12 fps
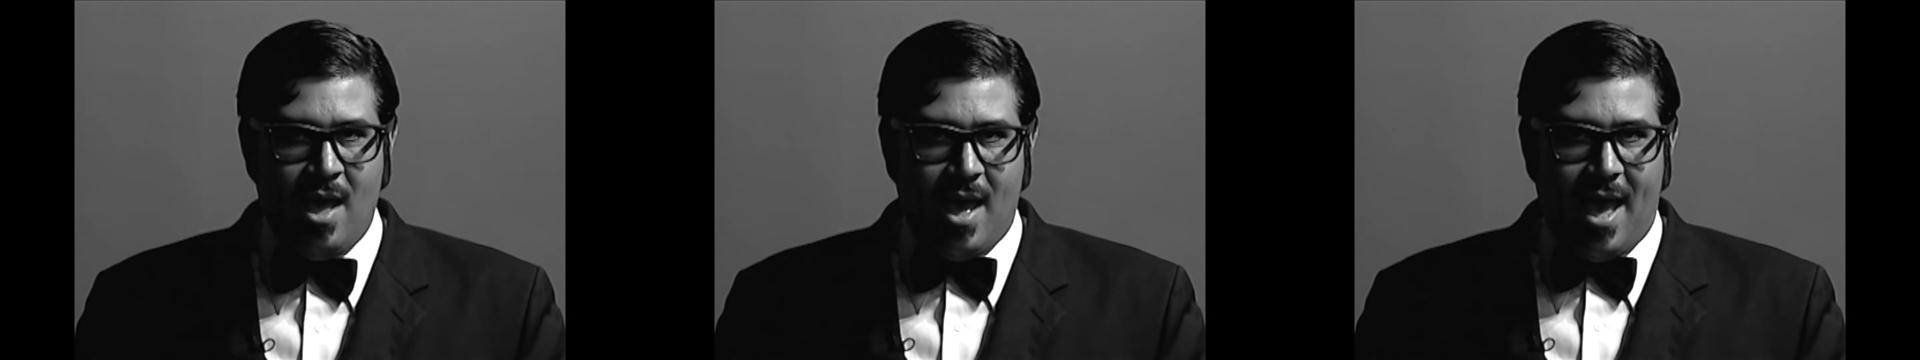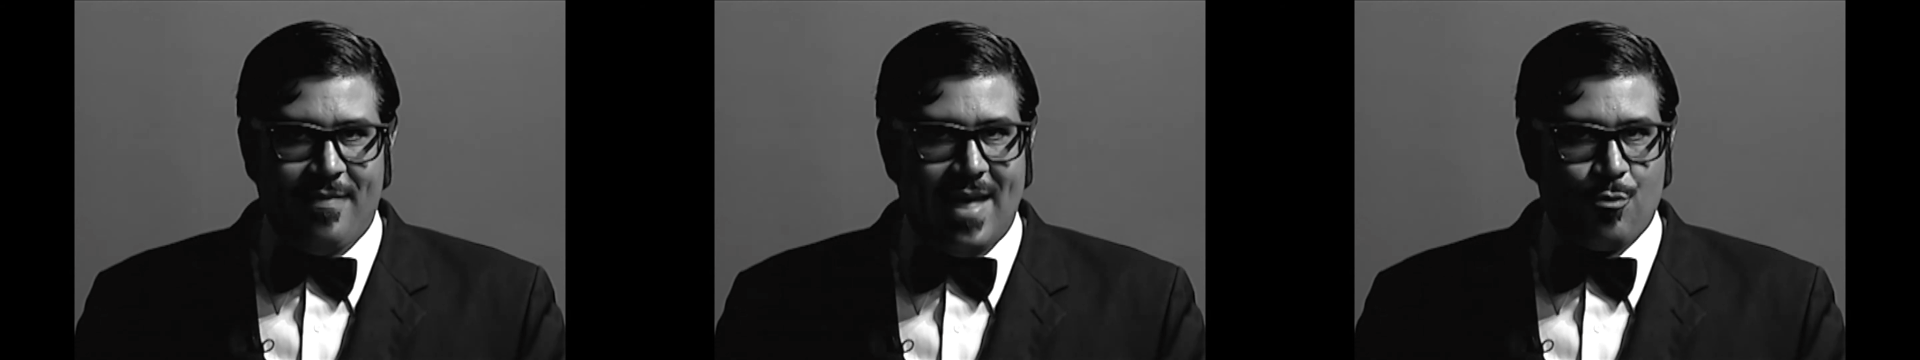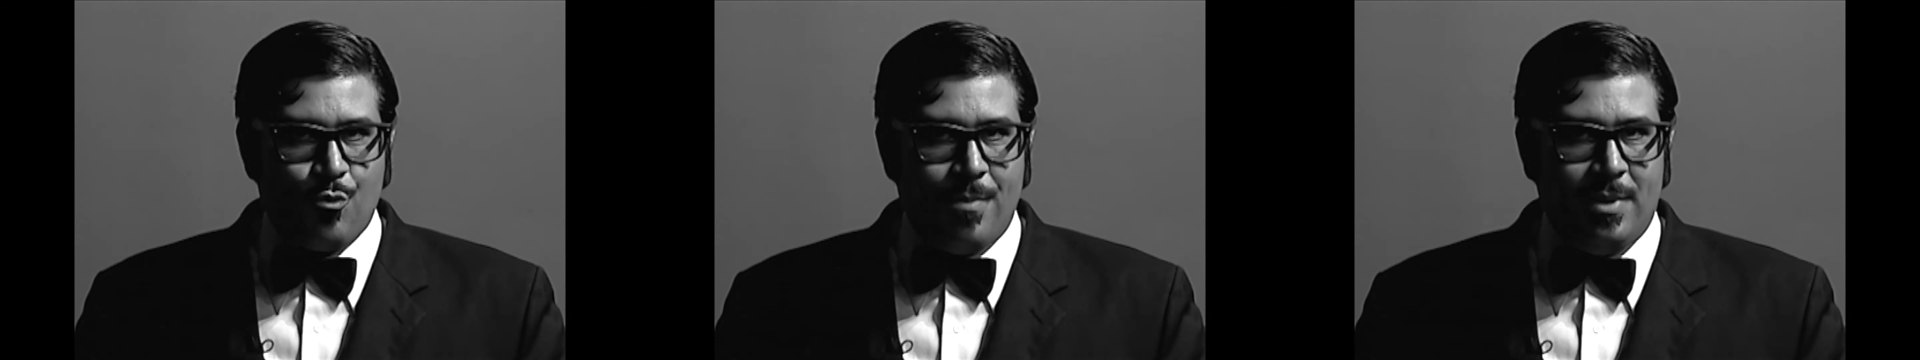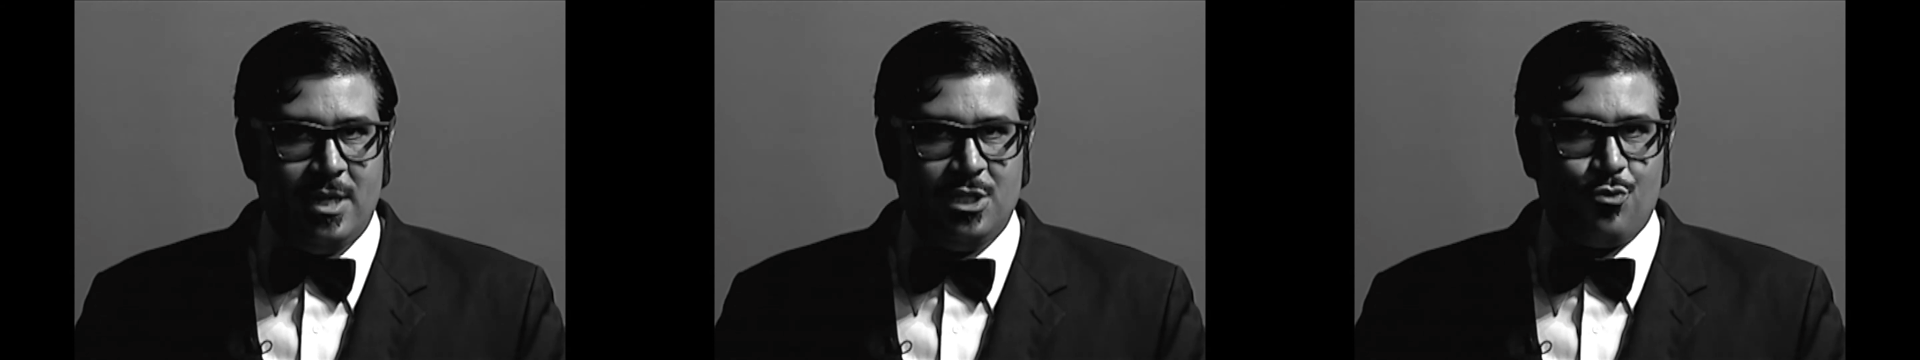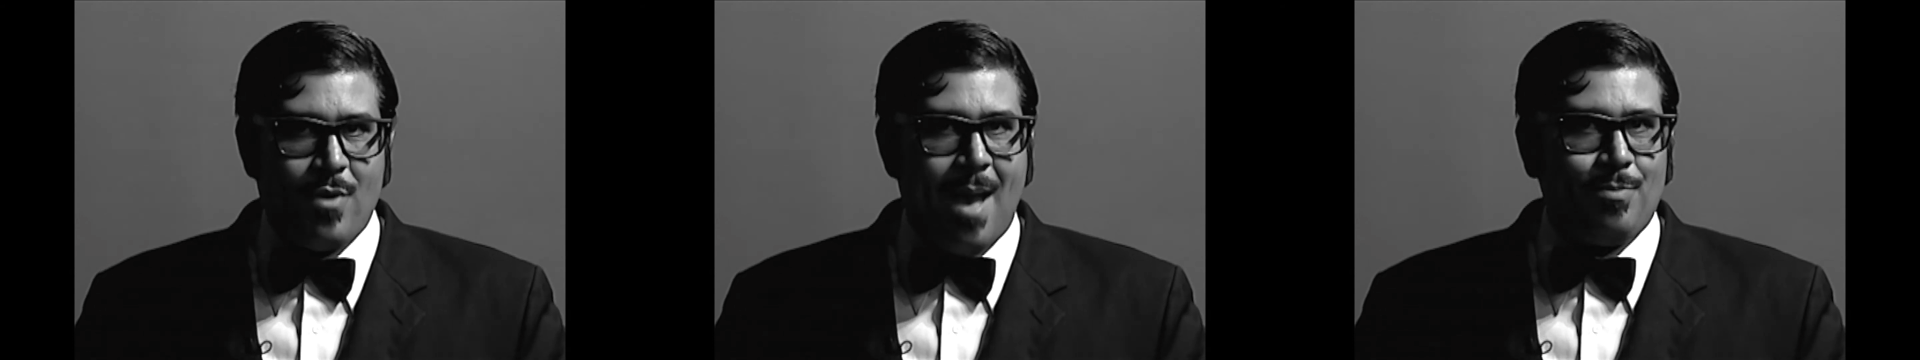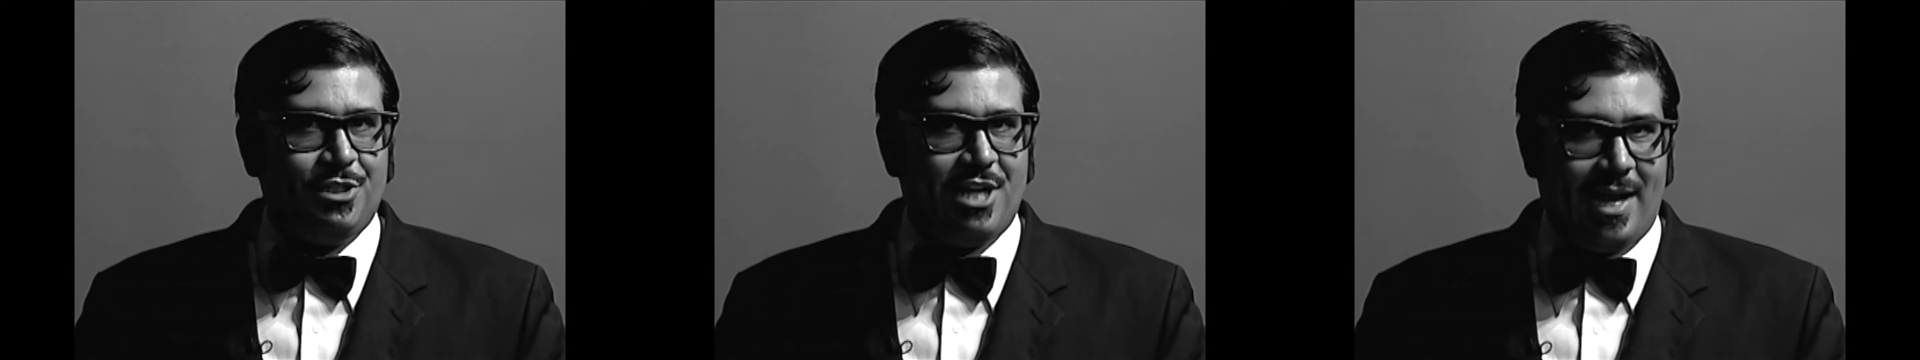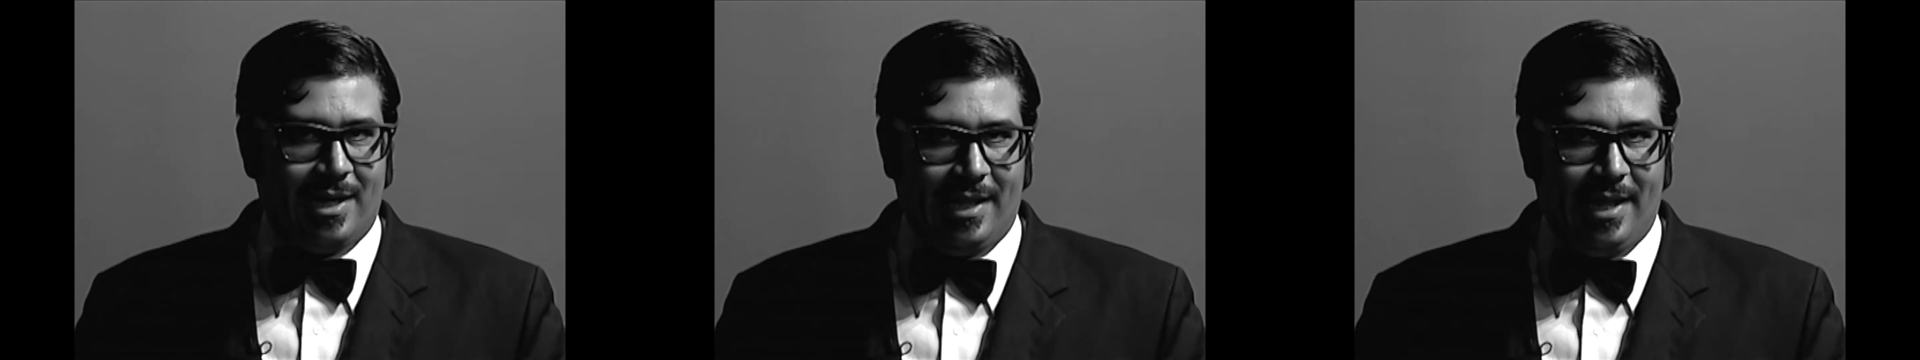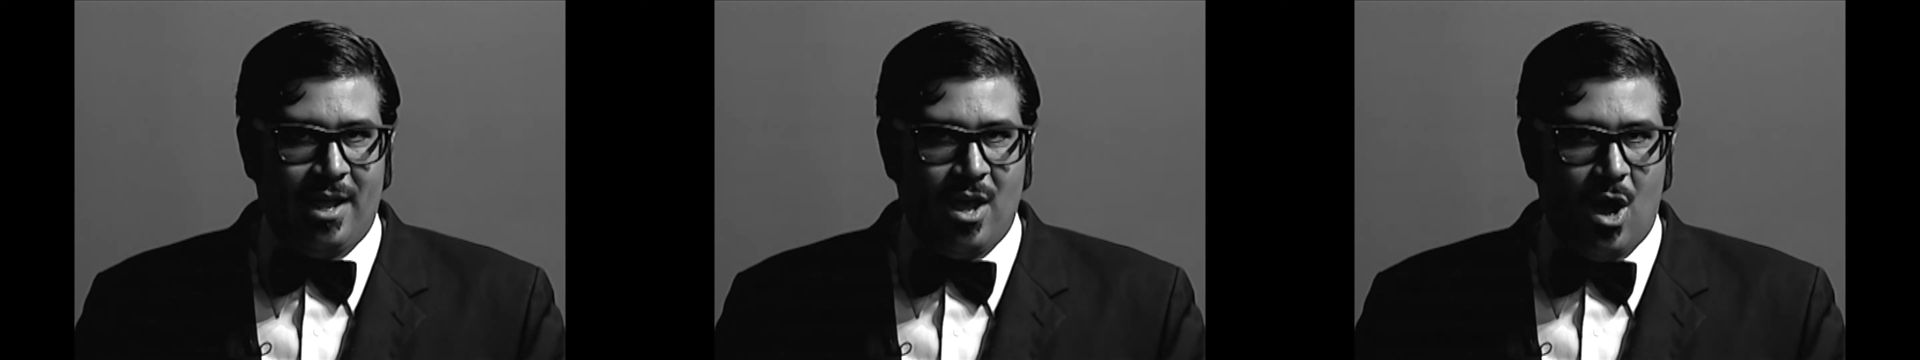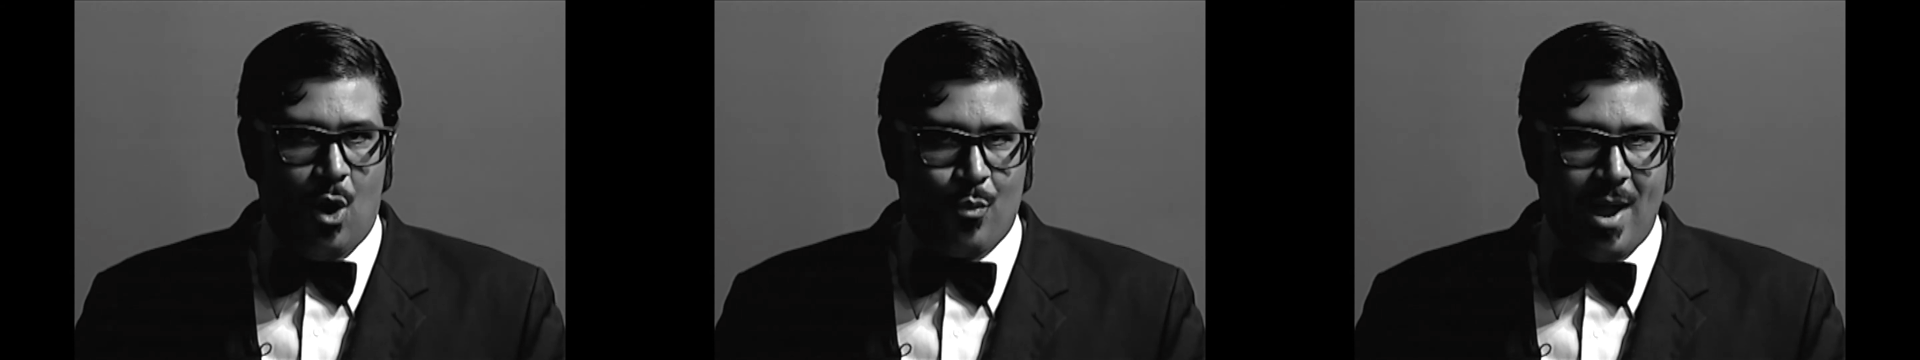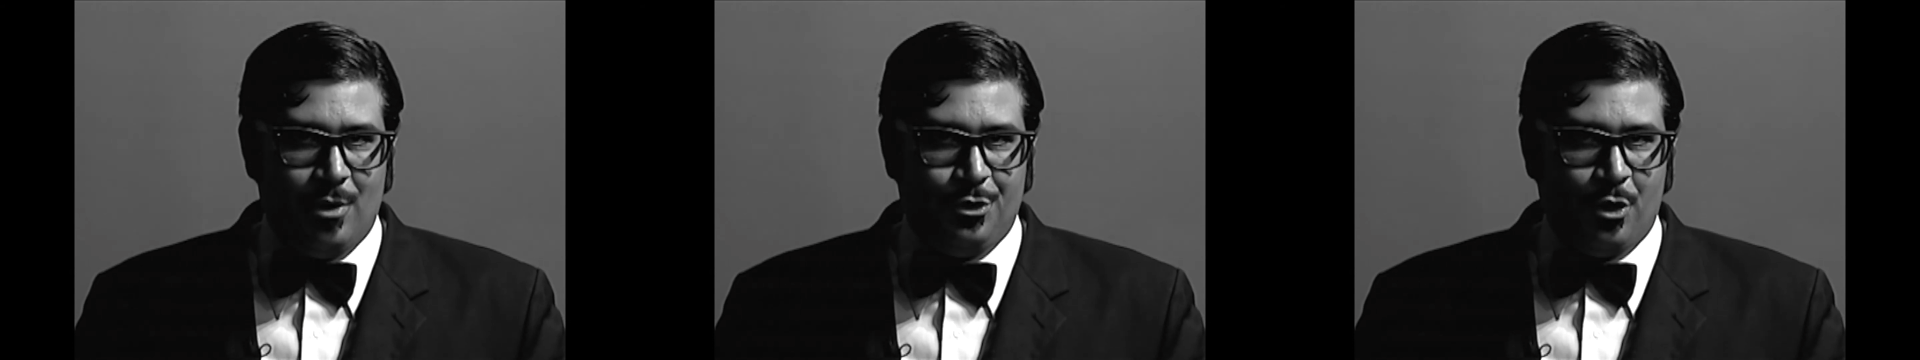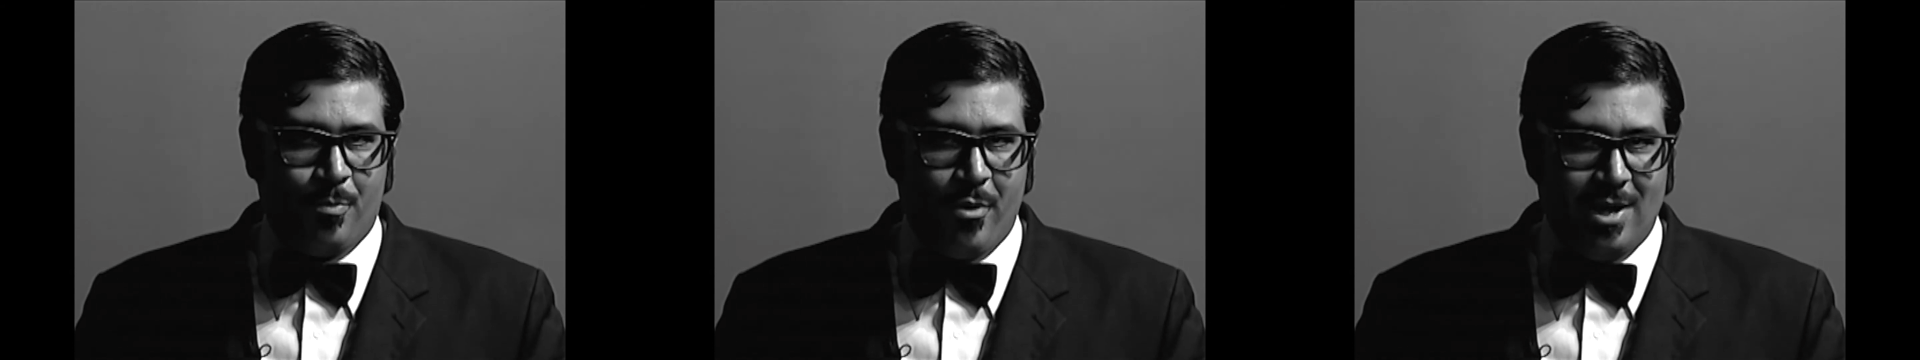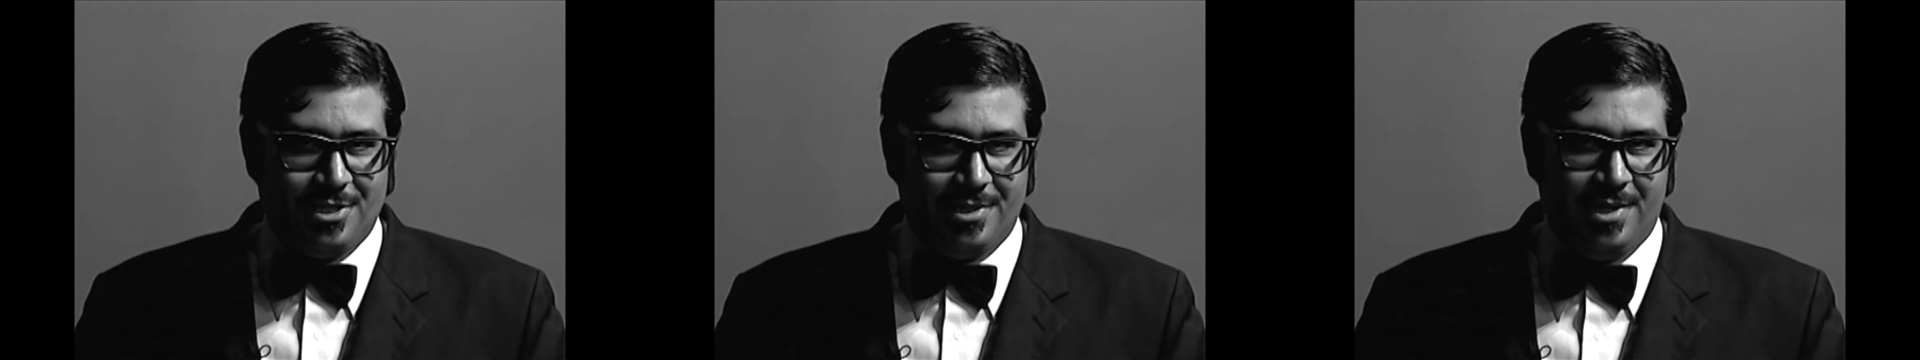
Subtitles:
and that ribbon is wrapped tightly around your present.